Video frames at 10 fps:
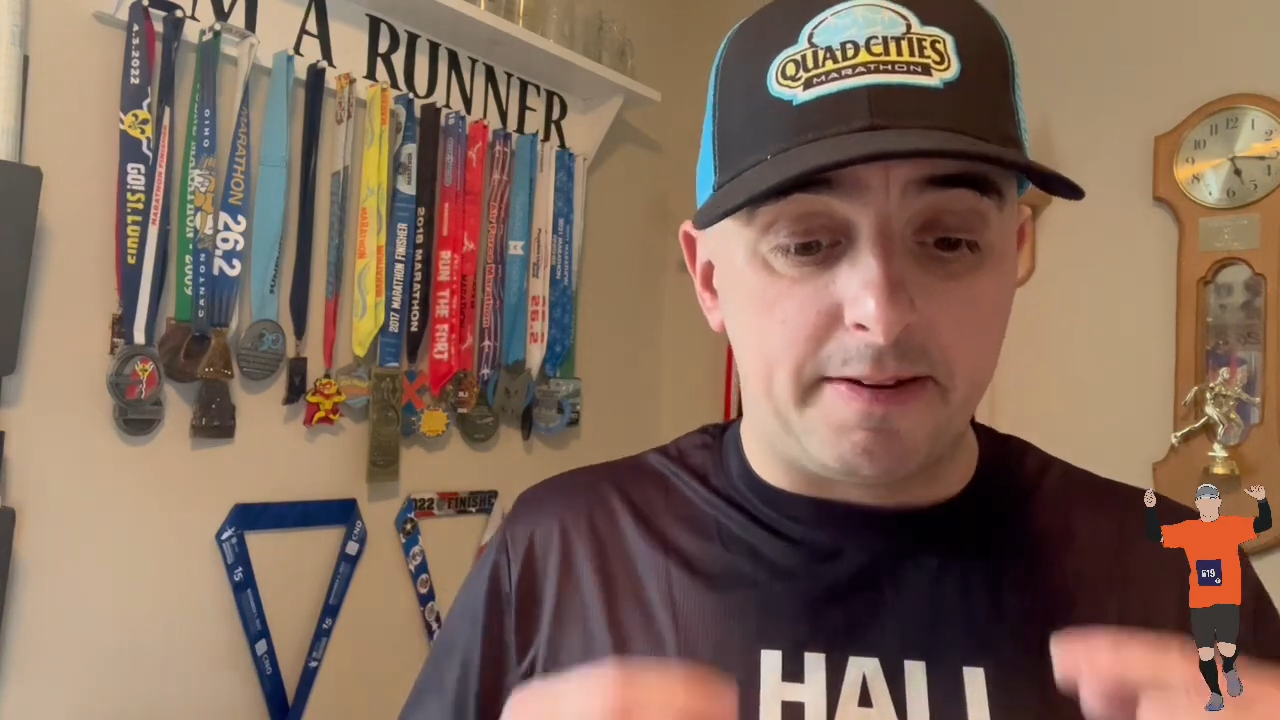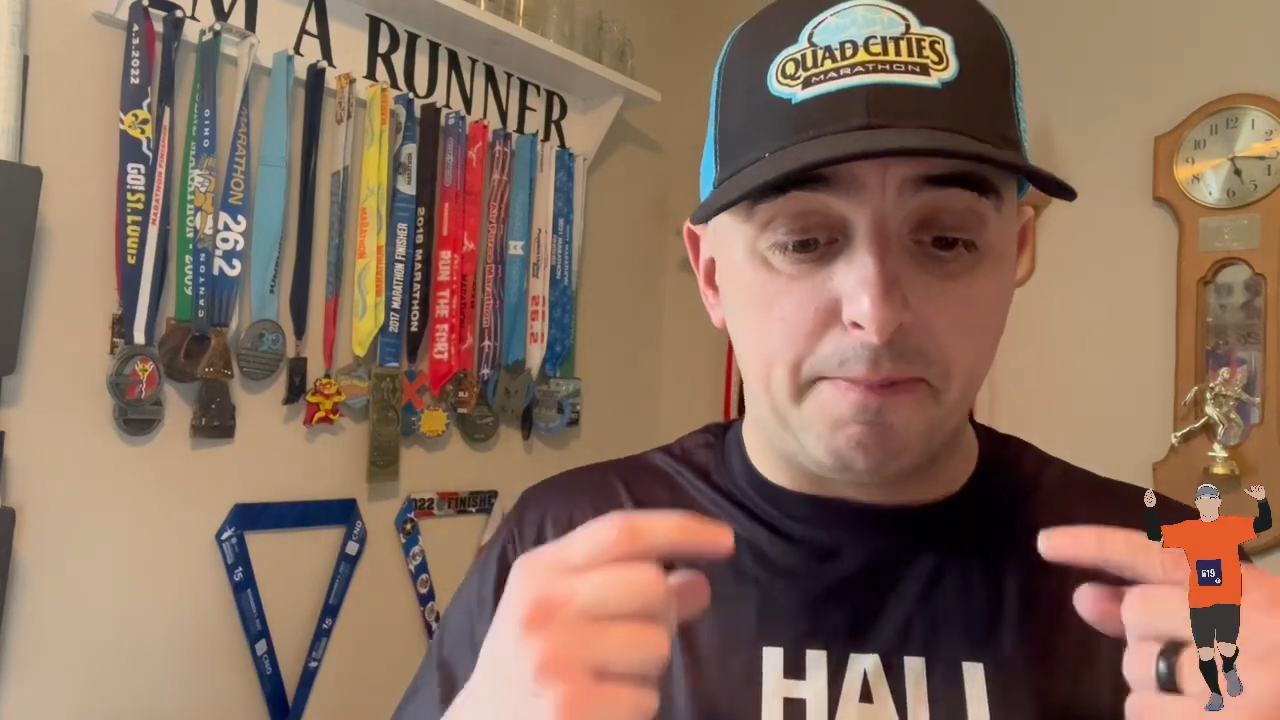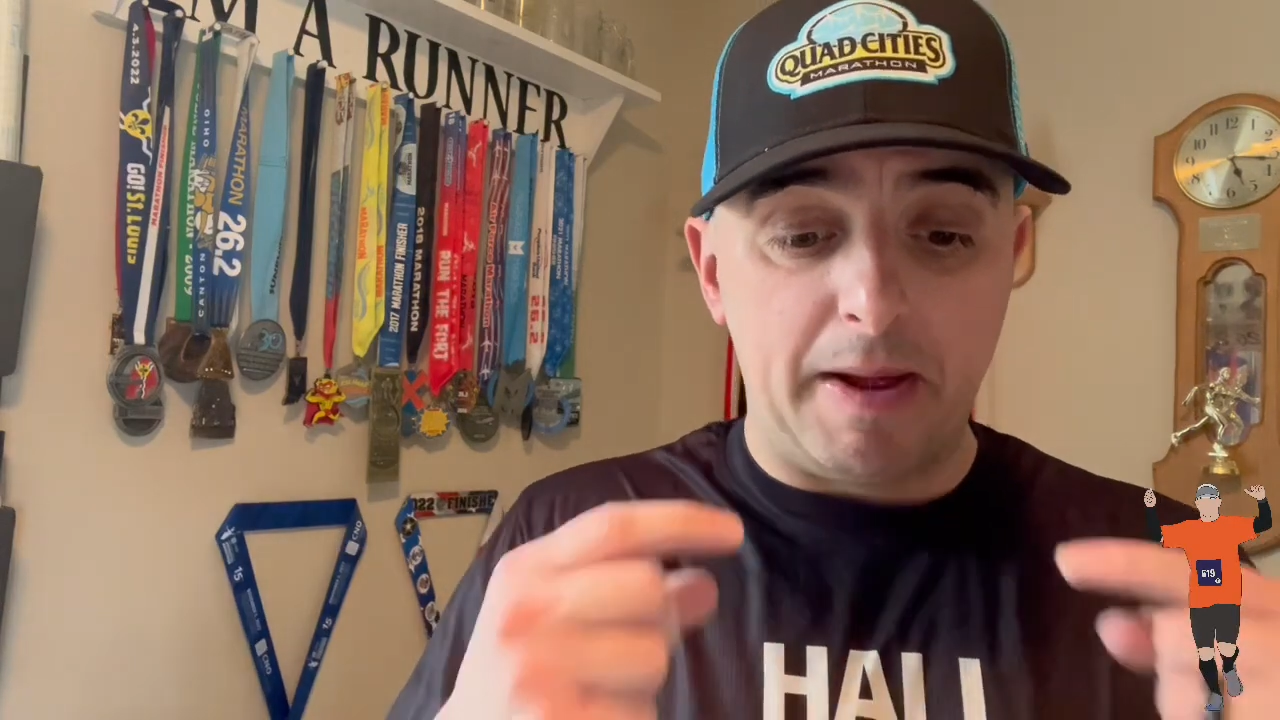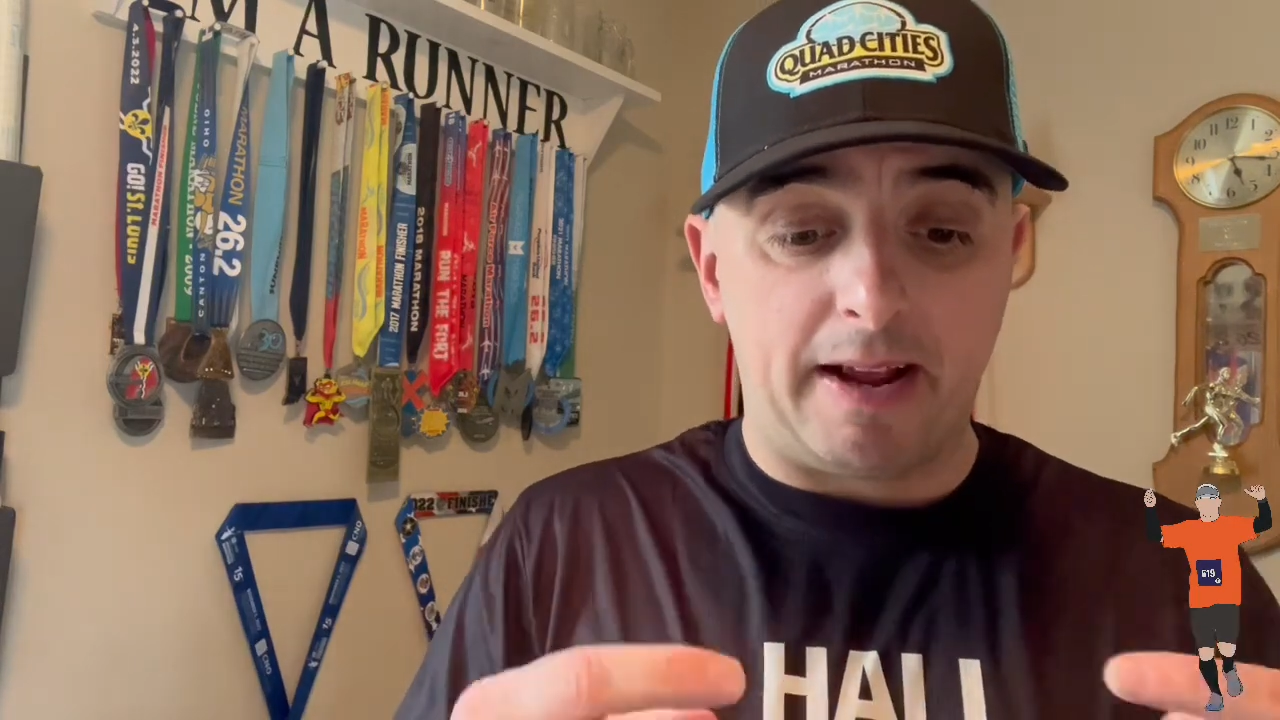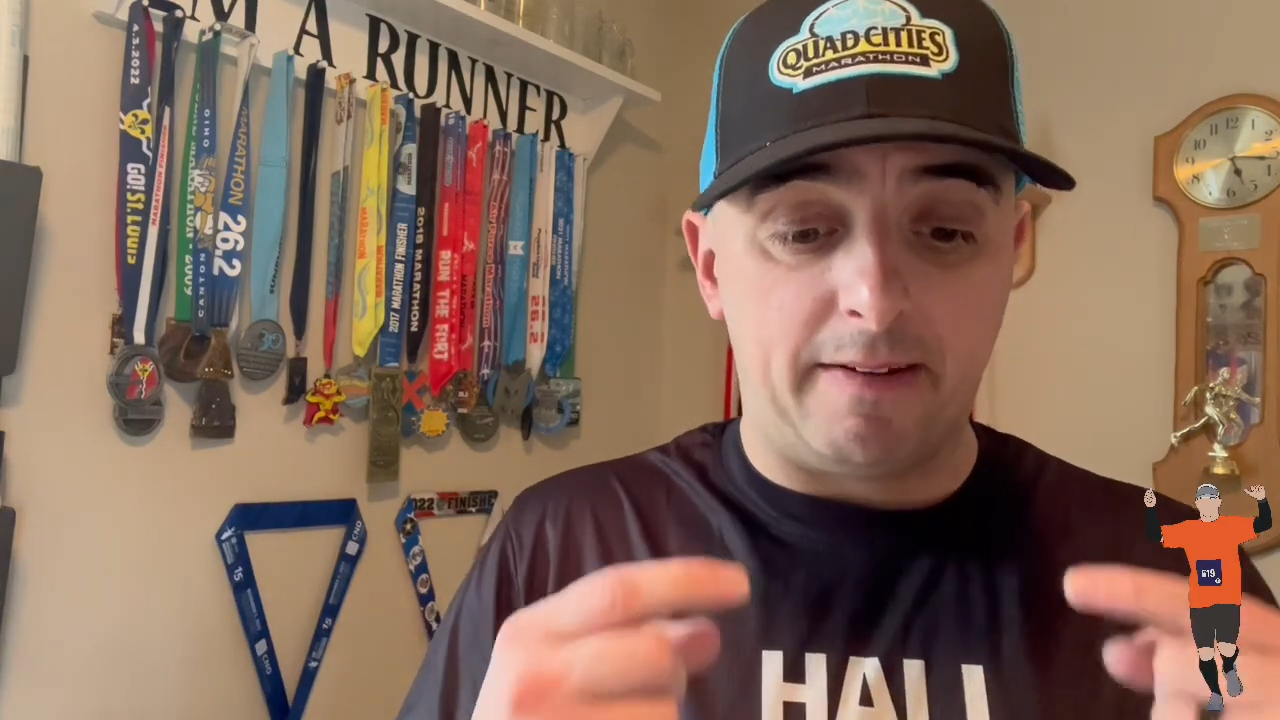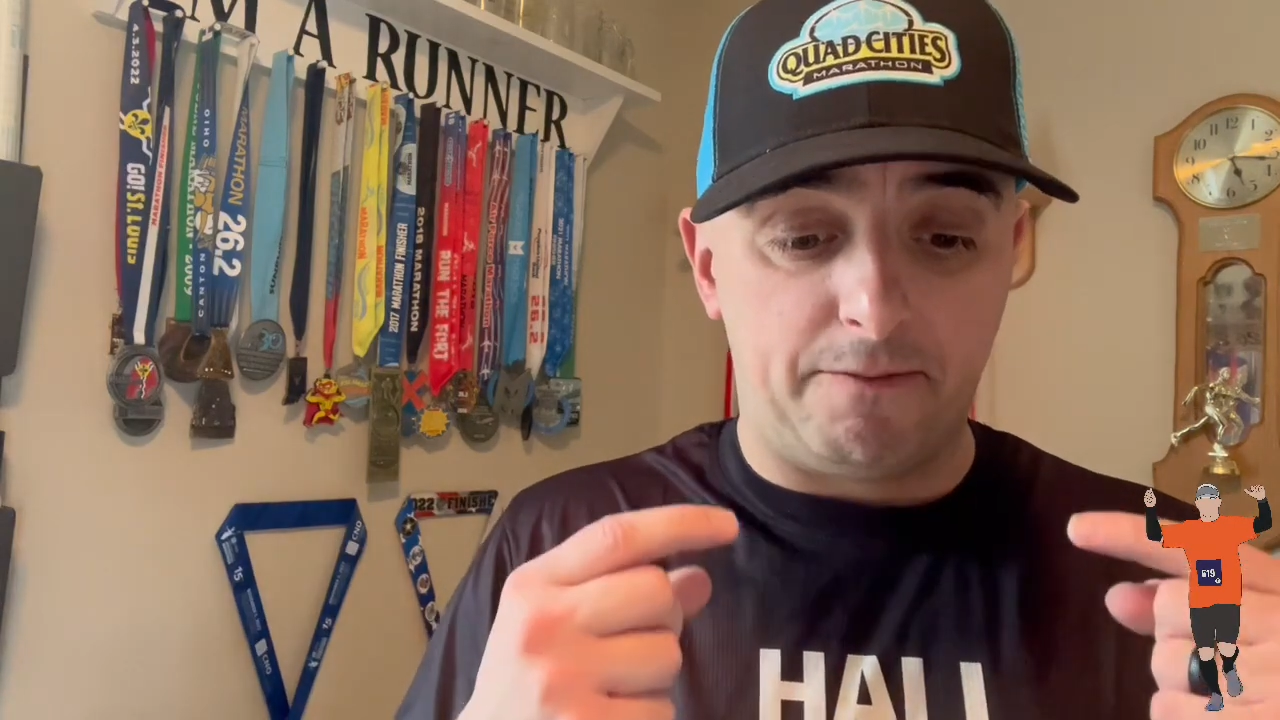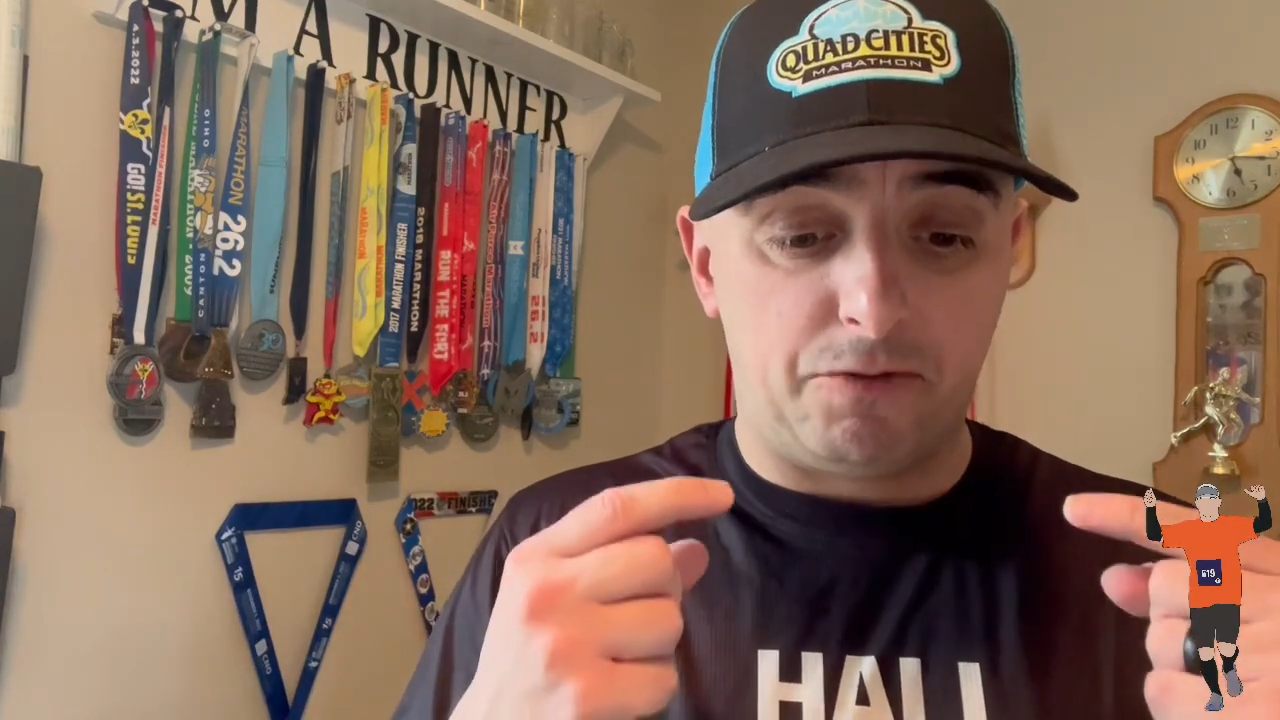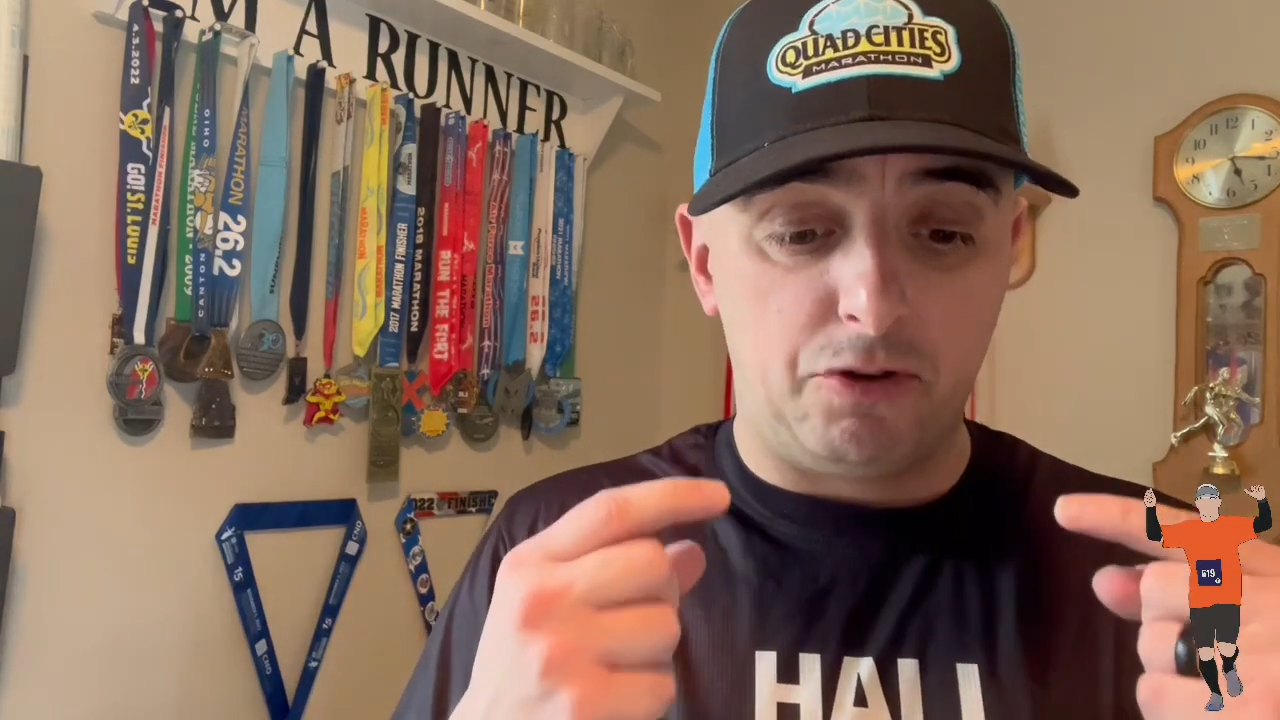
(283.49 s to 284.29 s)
to make it